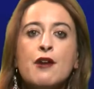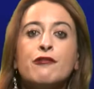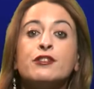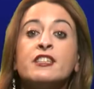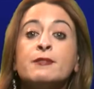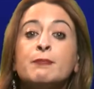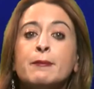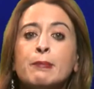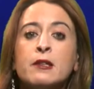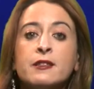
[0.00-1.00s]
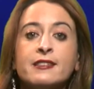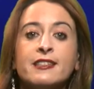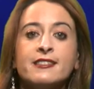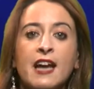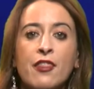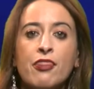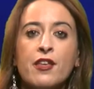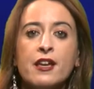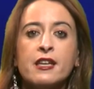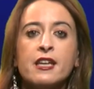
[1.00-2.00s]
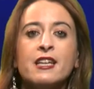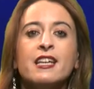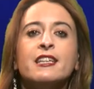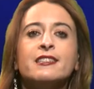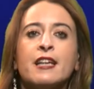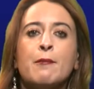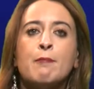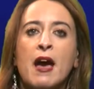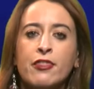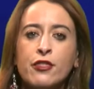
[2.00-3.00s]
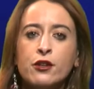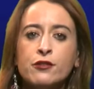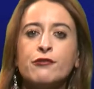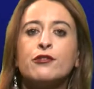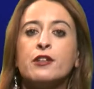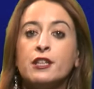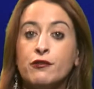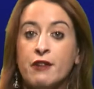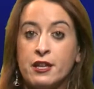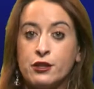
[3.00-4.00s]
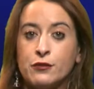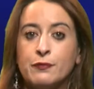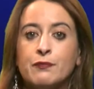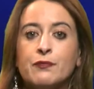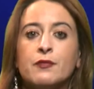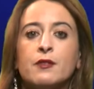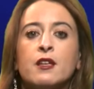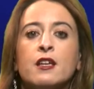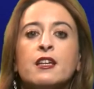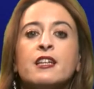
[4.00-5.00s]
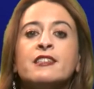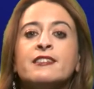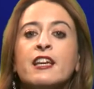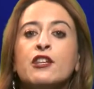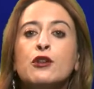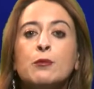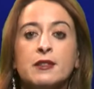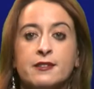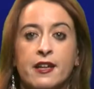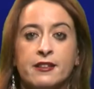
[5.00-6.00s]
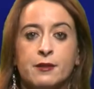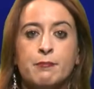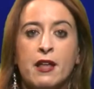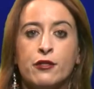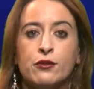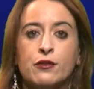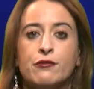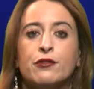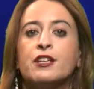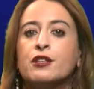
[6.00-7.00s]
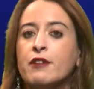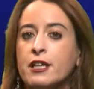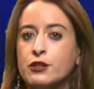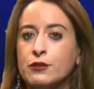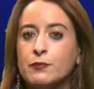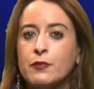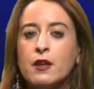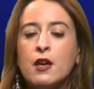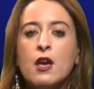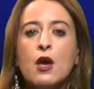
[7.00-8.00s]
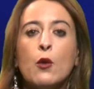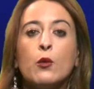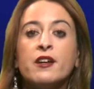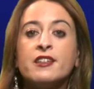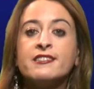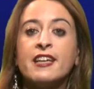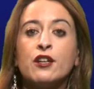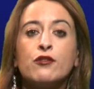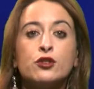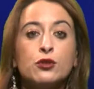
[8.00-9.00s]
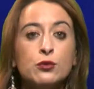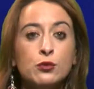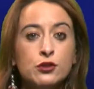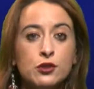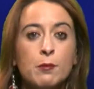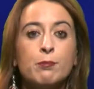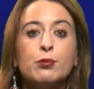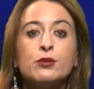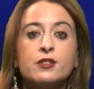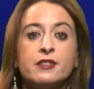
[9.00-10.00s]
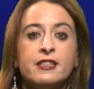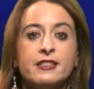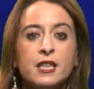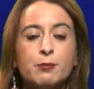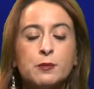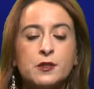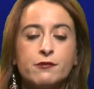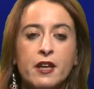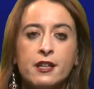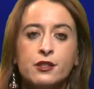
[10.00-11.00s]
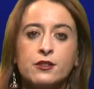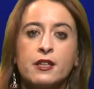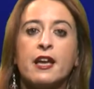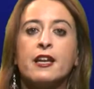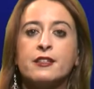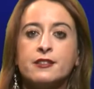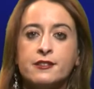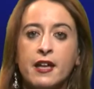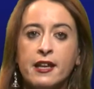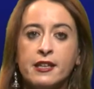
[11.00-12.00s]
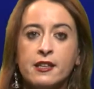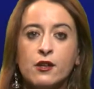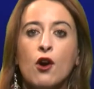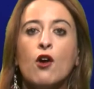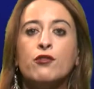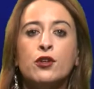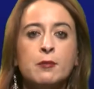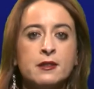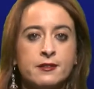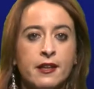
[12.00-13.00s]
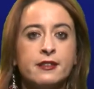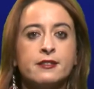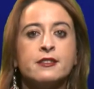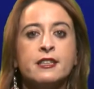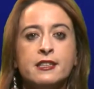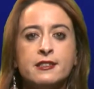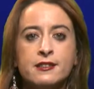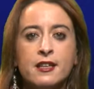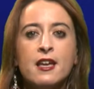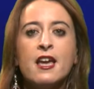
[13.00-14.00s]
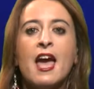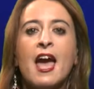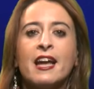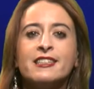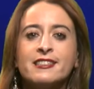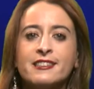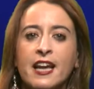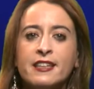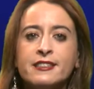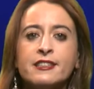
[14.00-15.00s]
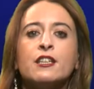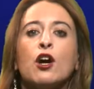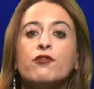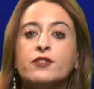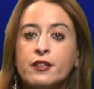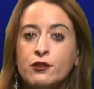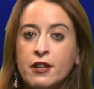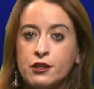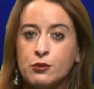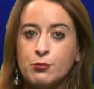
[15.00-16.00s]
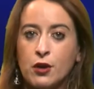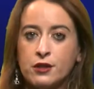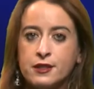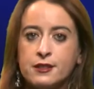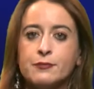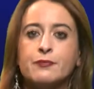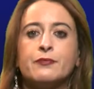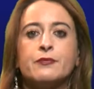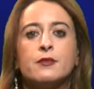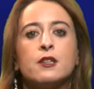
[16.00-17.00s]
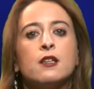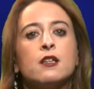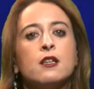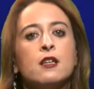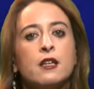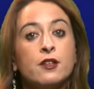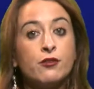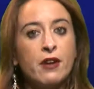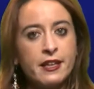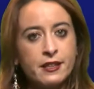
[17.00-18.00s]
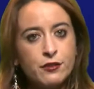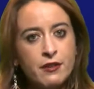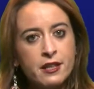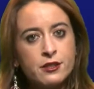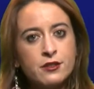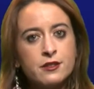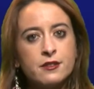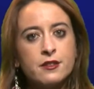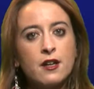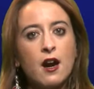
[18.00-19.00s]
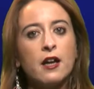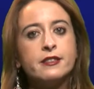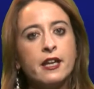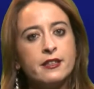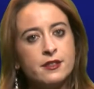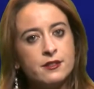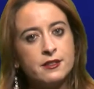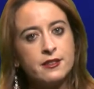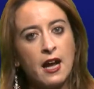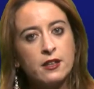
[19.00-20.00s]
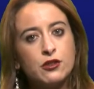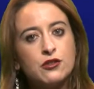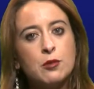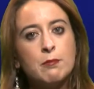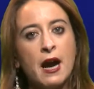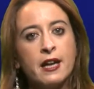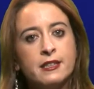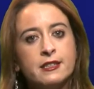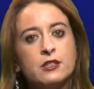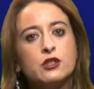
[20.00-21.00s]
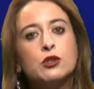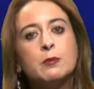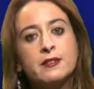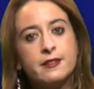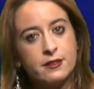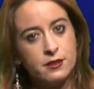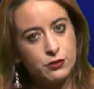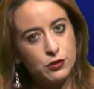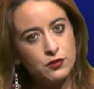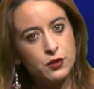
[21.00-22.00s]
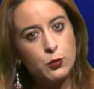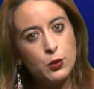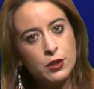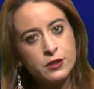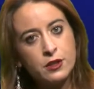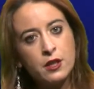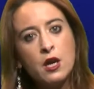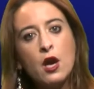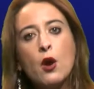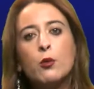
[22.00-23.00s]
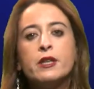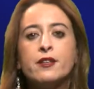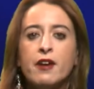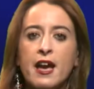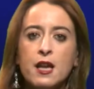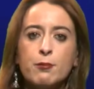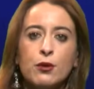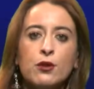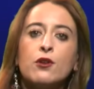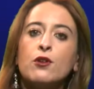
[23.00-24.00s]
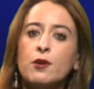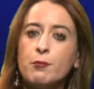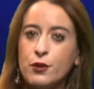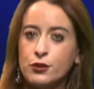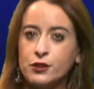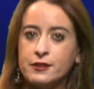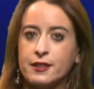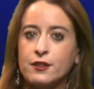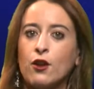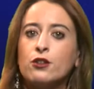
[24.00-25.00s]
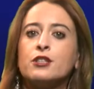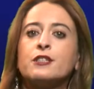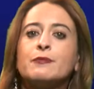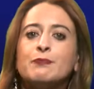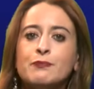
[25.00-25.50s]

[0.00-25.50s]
For these people, design thinking is a method for innovation, is a human-centered method for innovation, where a set of tools put the deep observation and understanding of human-centered needs at the center of the innovation process. Great innovations are then the result of combining this human-centered view of the world with available or emerging technologies.